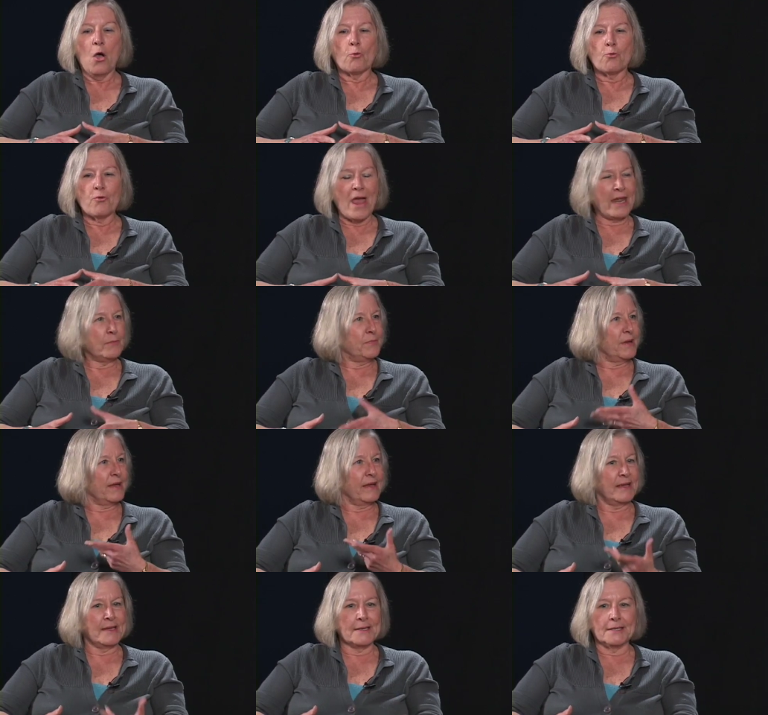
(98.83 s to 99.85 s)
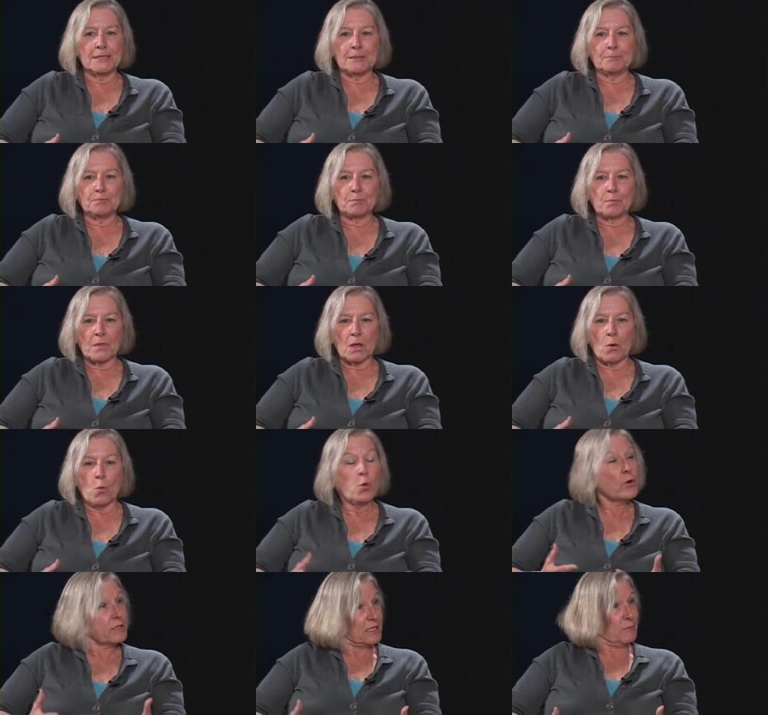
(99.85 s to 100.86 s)
read by um,
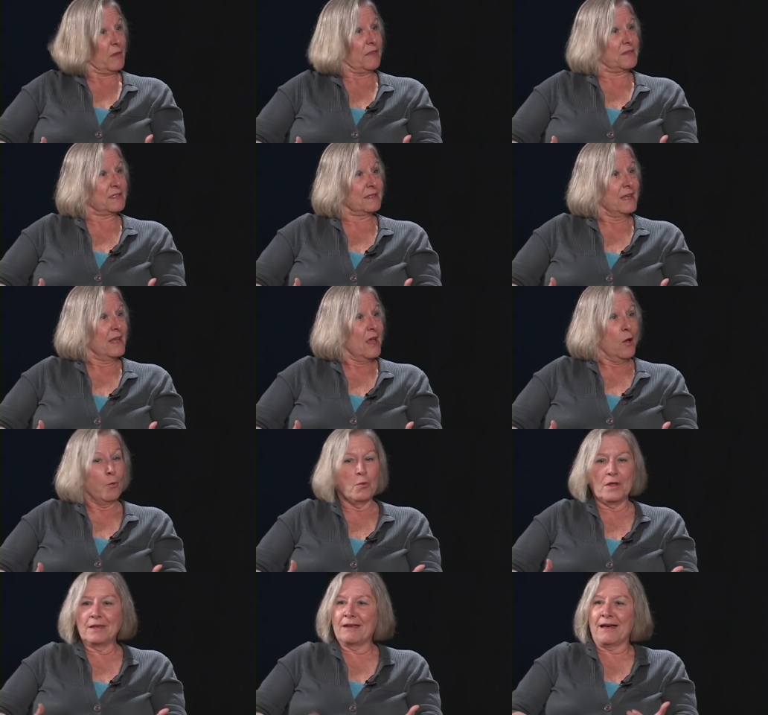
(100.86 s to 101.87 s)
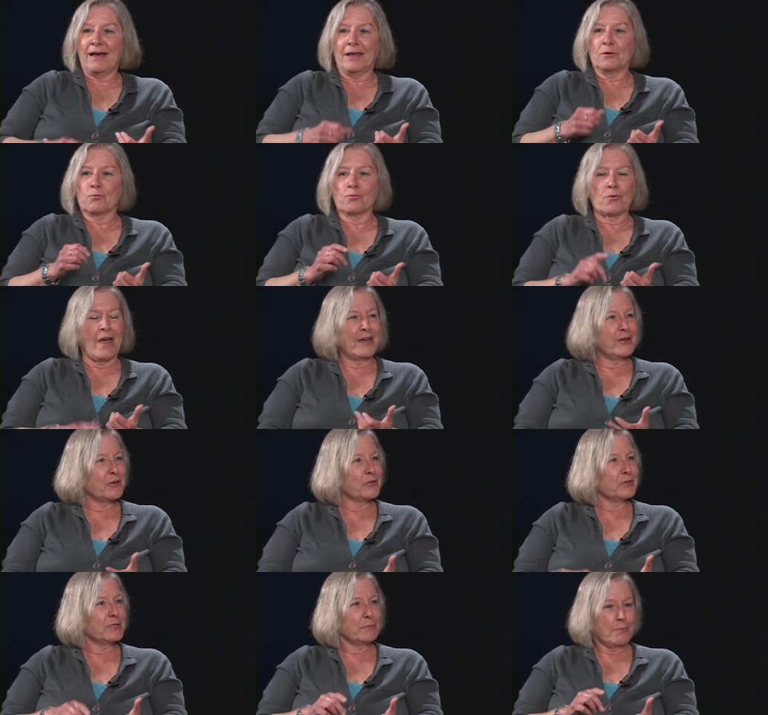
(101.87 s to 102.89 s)
wordsmiths. We got
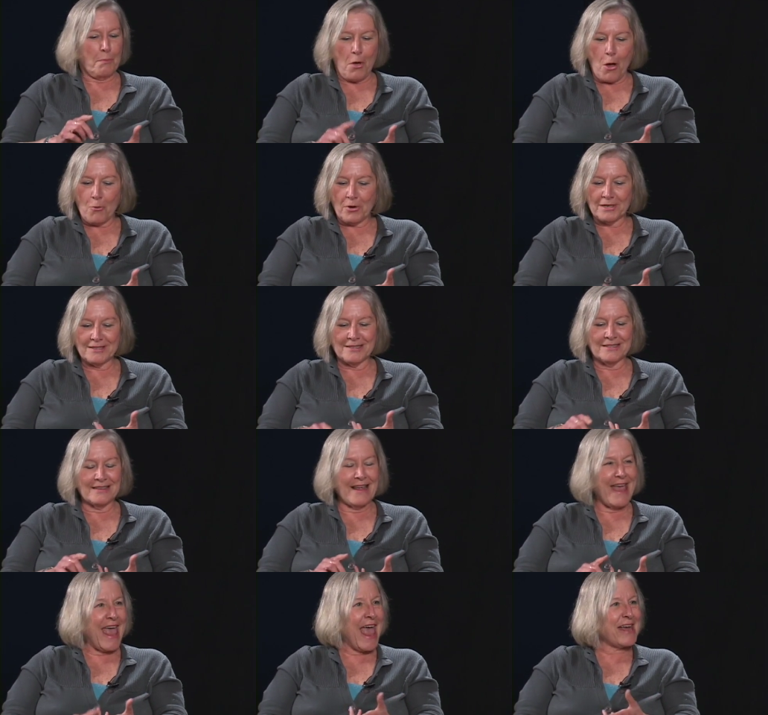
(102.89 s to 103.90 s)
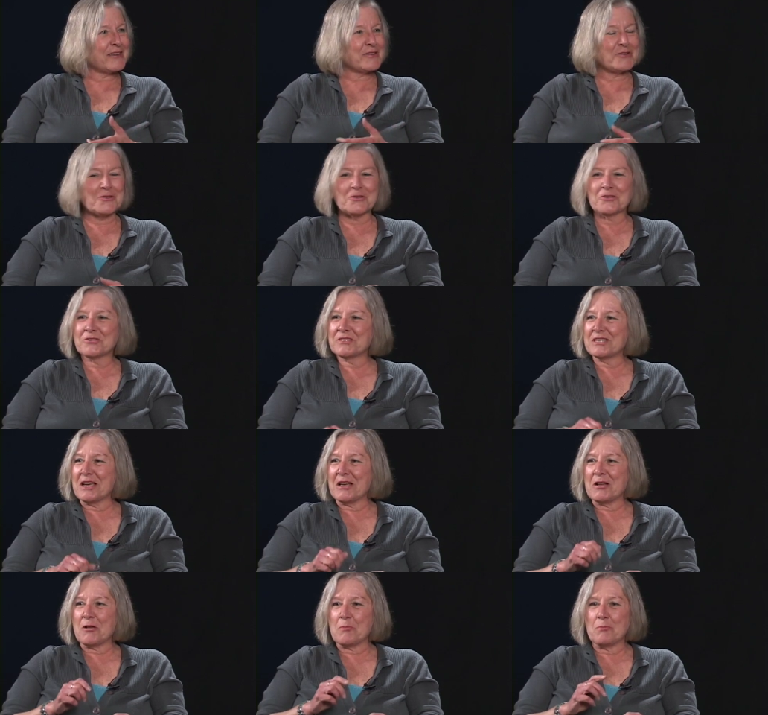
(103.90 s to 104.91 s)
writers, poets, actors,
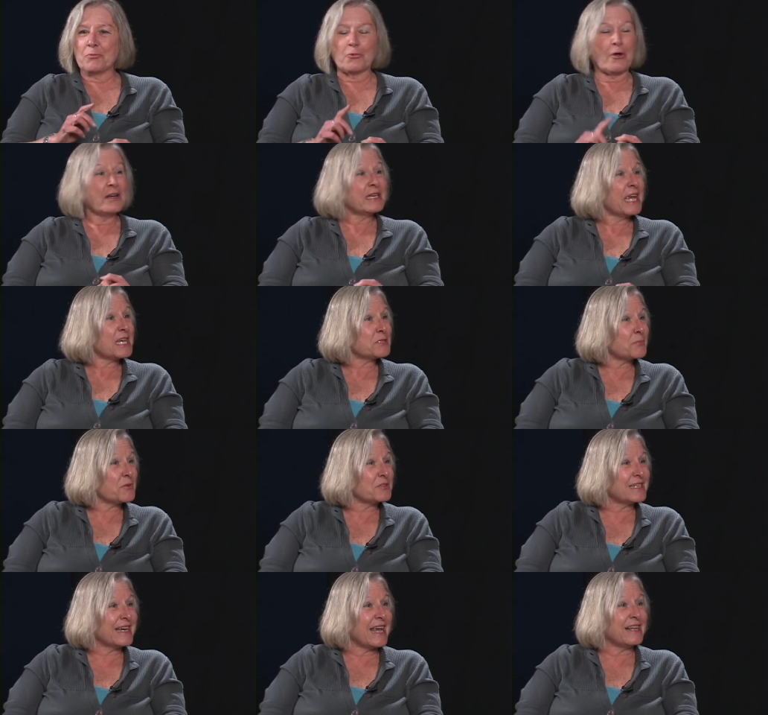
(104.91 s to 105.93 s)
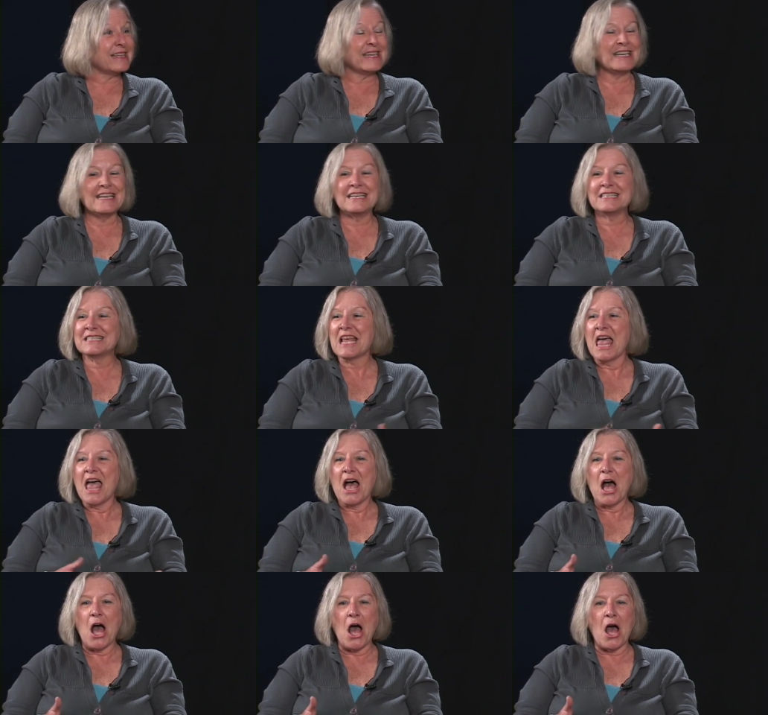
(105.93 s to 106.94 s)
uh, broadcast personalities.
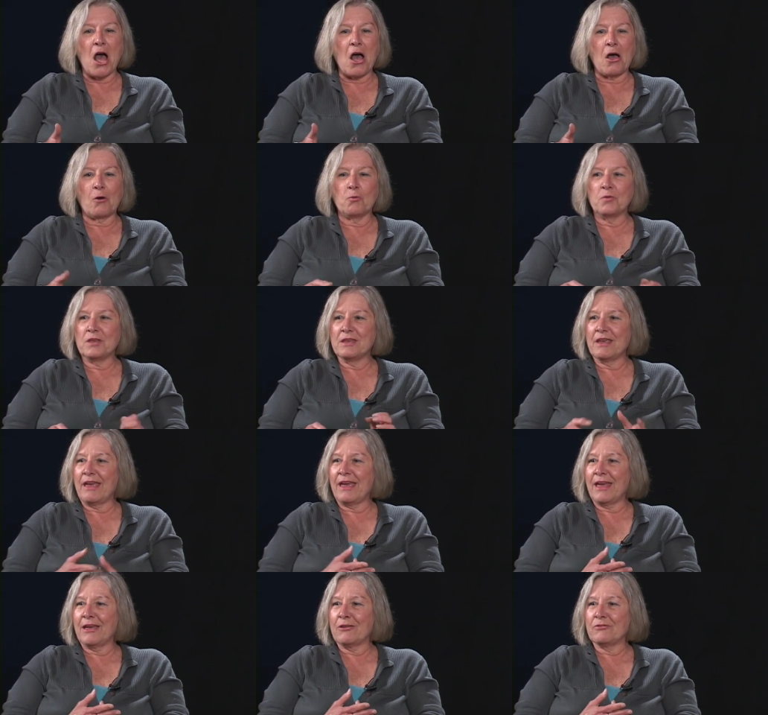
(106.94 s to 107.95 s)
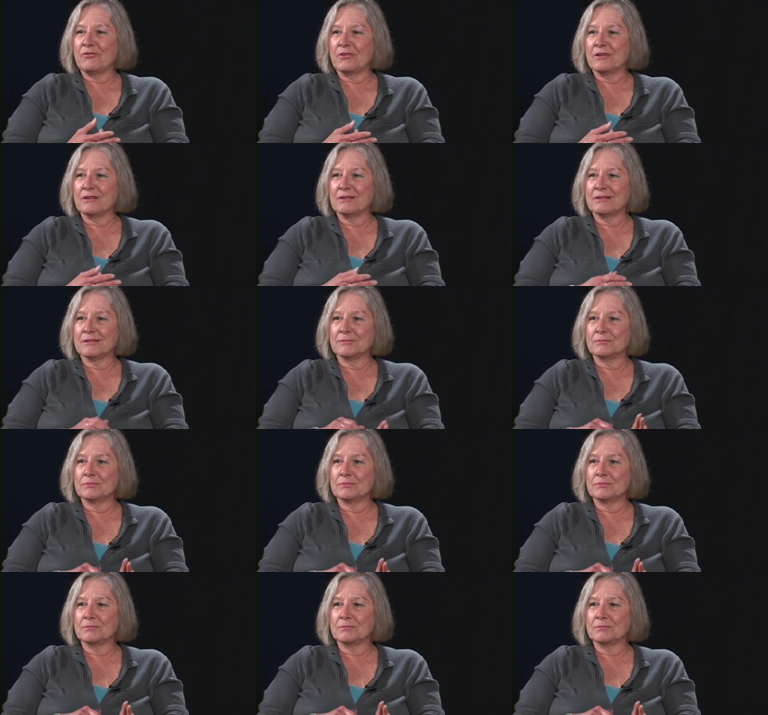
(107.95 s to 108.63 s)
Uh, we have uh,